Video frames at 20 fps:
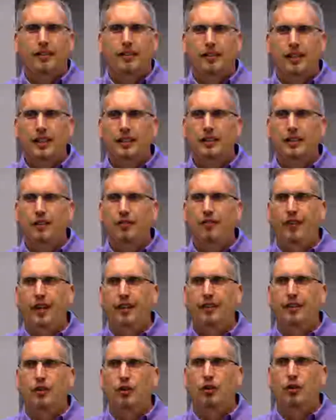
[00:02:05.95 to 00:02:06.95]
teaching the
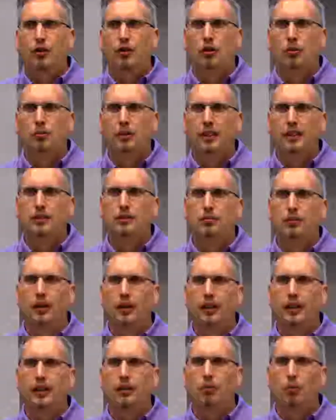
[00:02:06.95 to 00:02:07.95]
faith in the home is
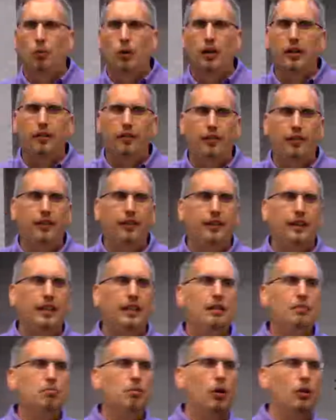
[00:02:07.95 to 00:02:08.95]
really one of
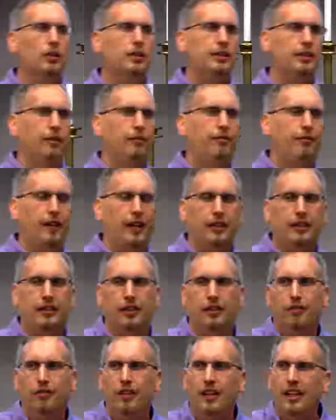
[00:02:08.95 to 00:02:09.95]
the most
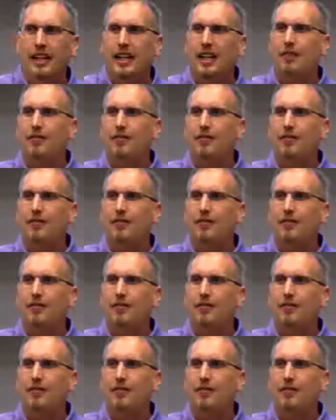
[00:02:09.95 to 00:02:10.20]
effective,